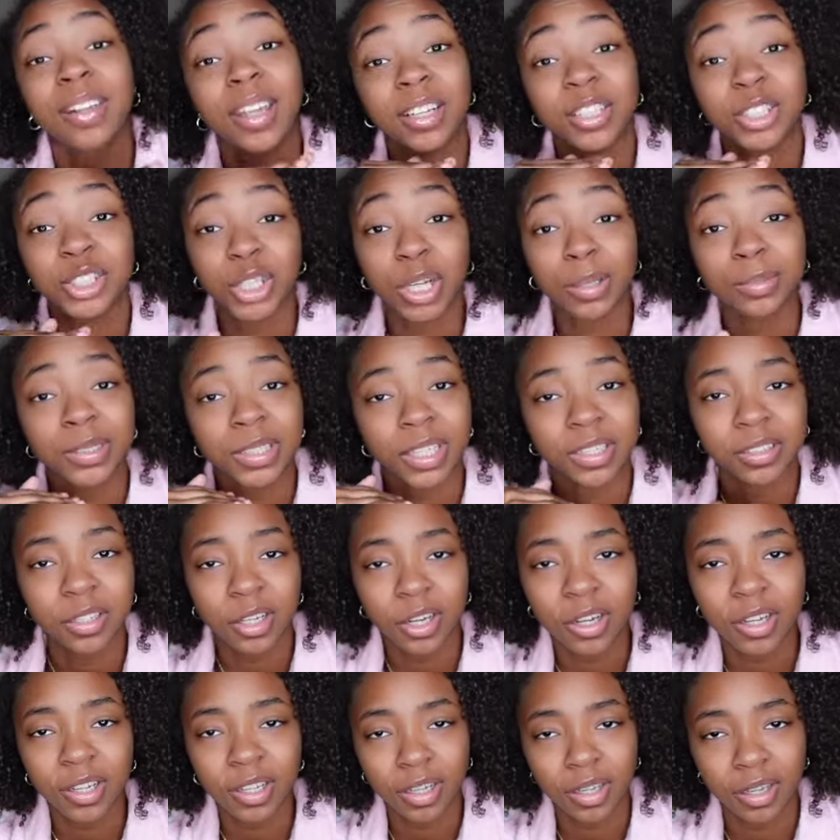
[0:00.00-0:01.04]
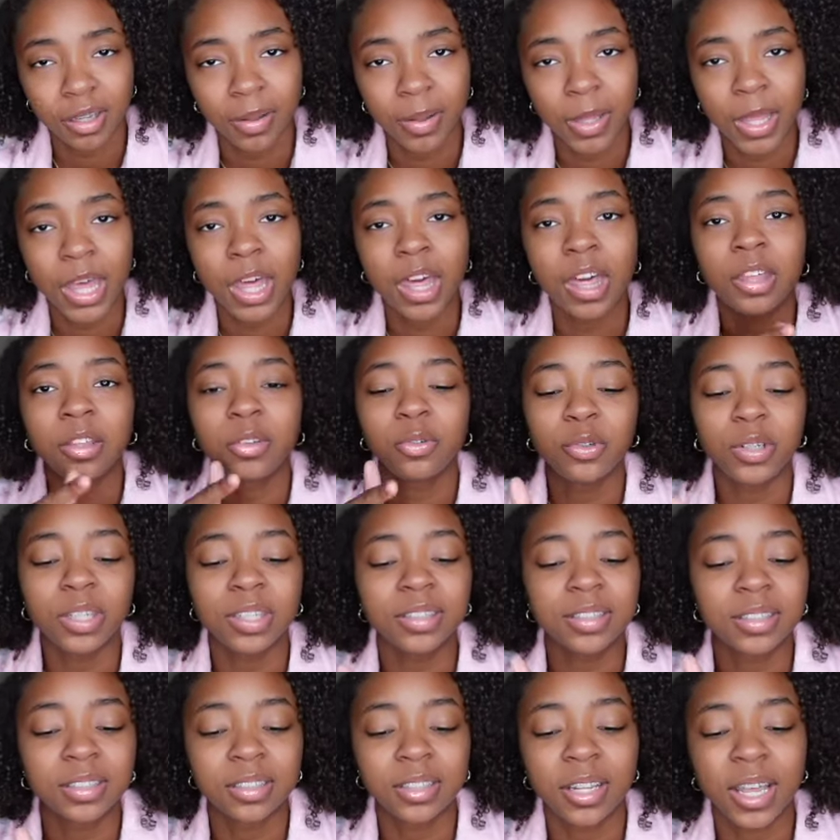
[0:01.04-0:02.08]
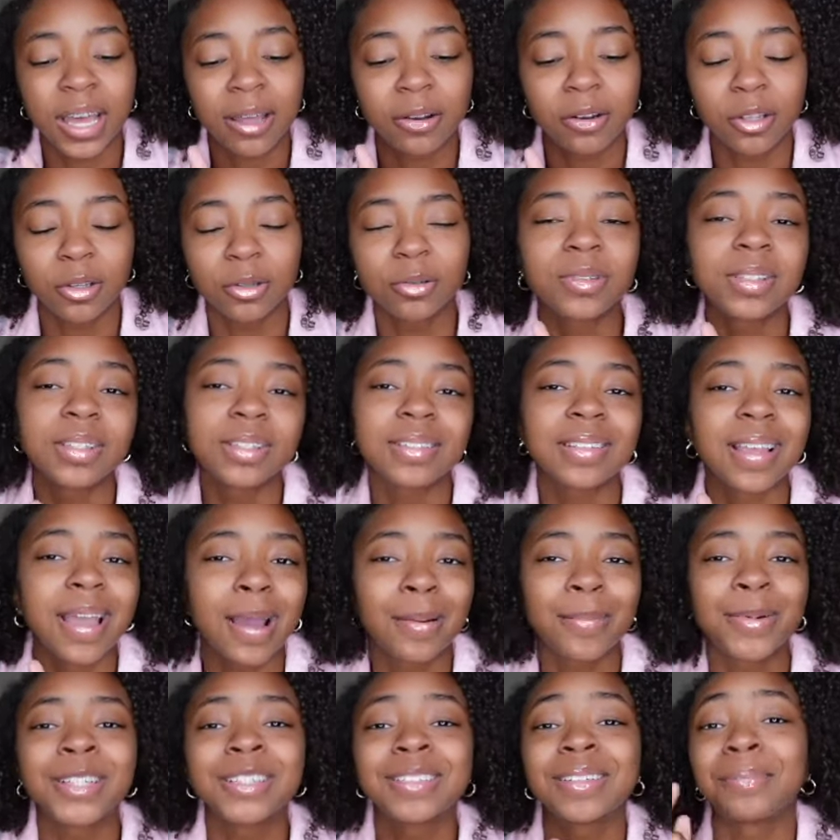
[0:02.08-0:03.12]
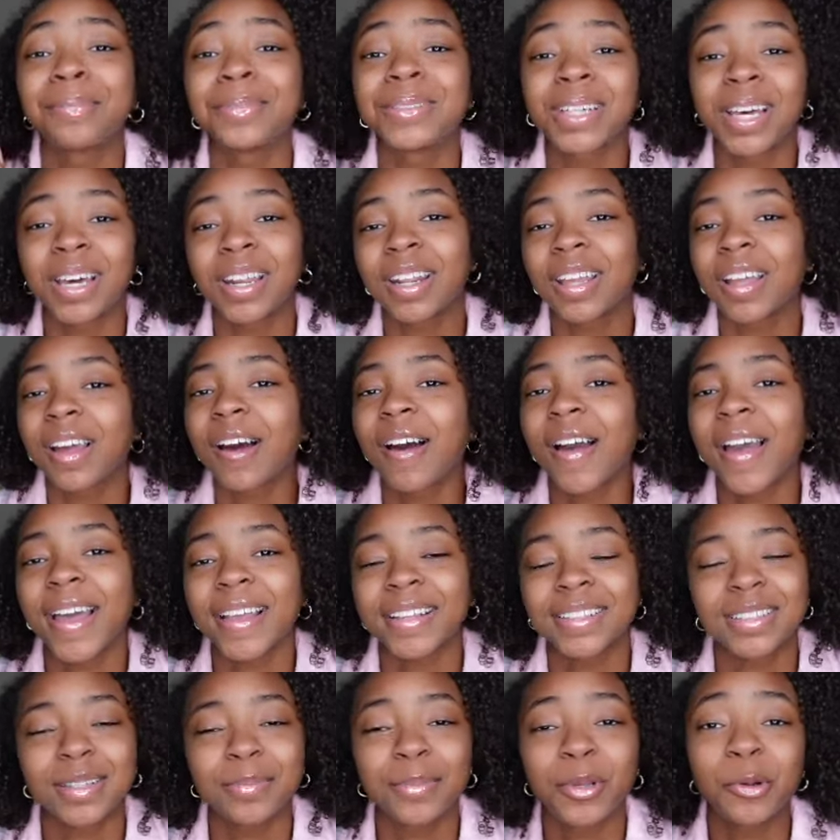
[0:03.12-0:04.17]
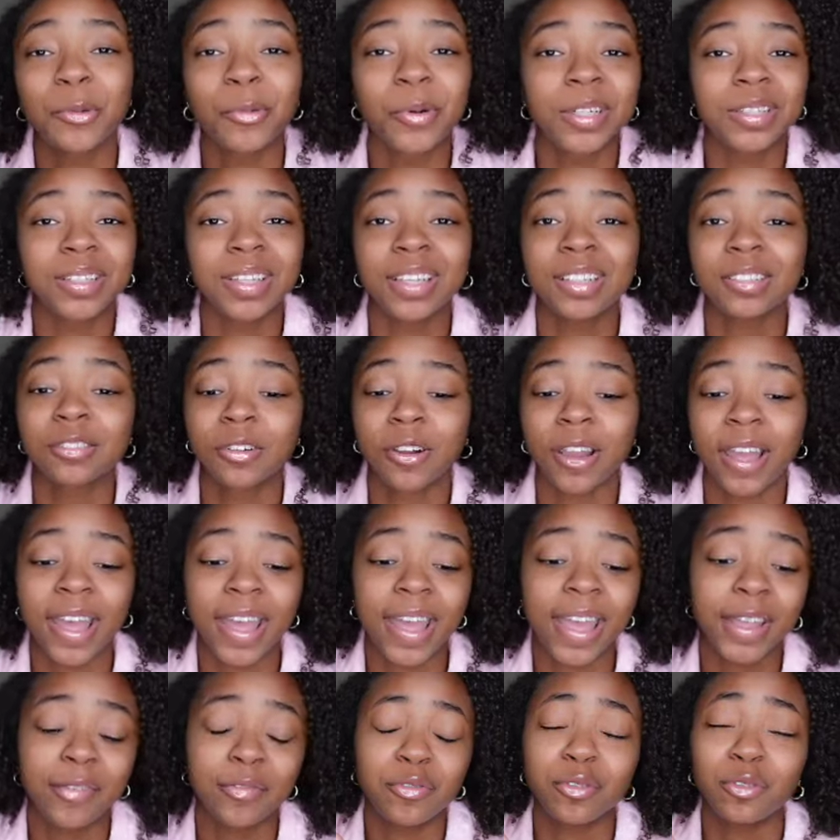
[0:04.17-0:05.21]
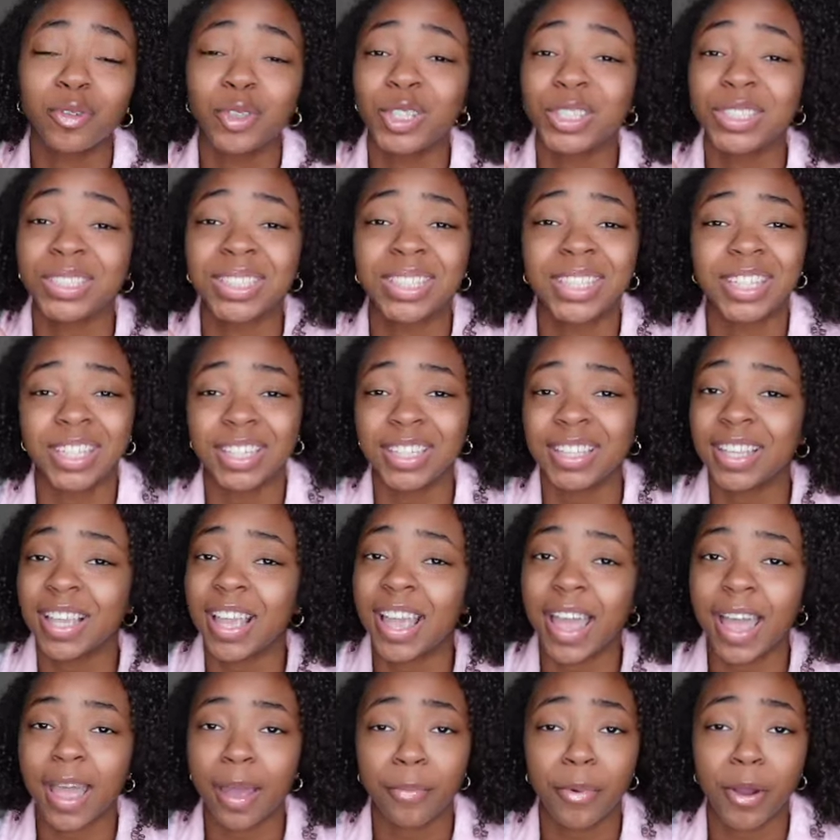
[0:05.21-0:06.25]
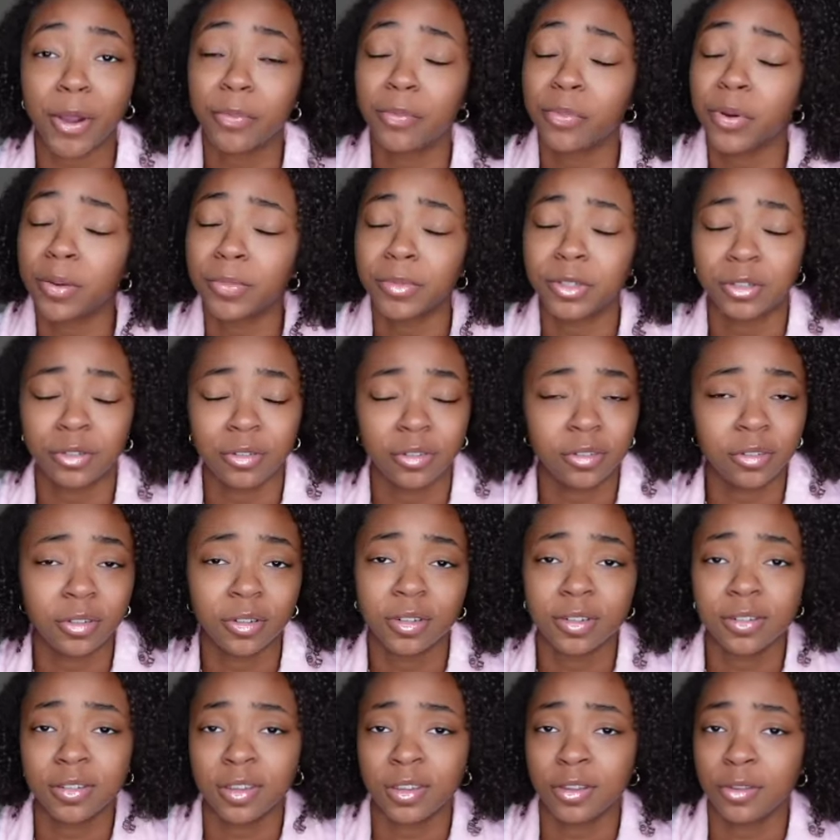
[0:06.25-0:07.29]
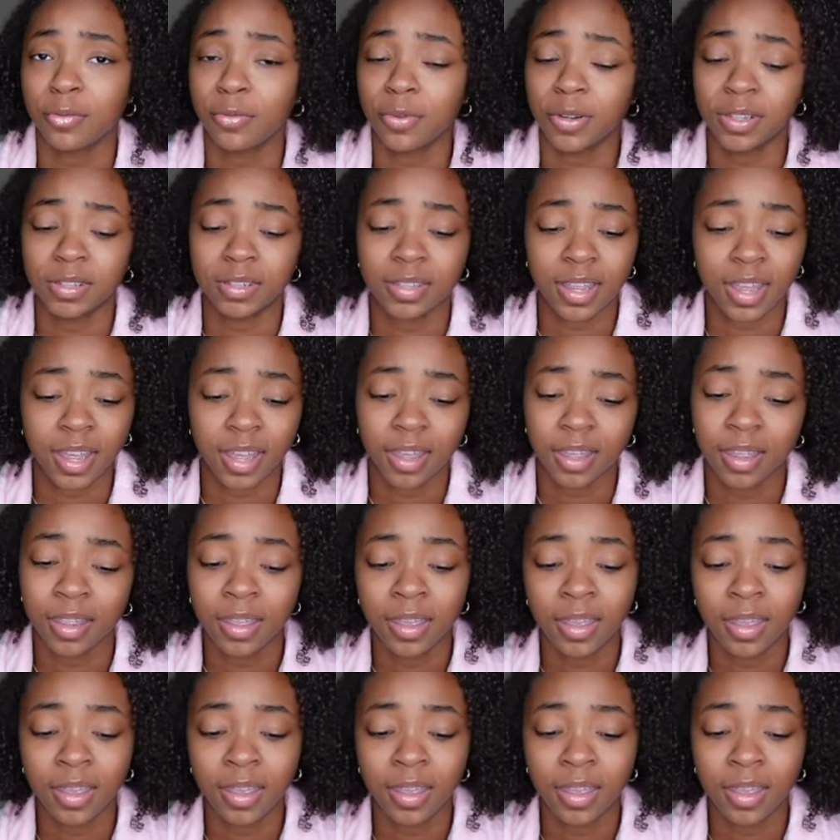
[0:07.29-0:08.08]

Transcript: that shops at Target you need to download this app because I'm tired of y'all asking me where things are at. If you just get the app, I promise you it's going to tell you where it's at.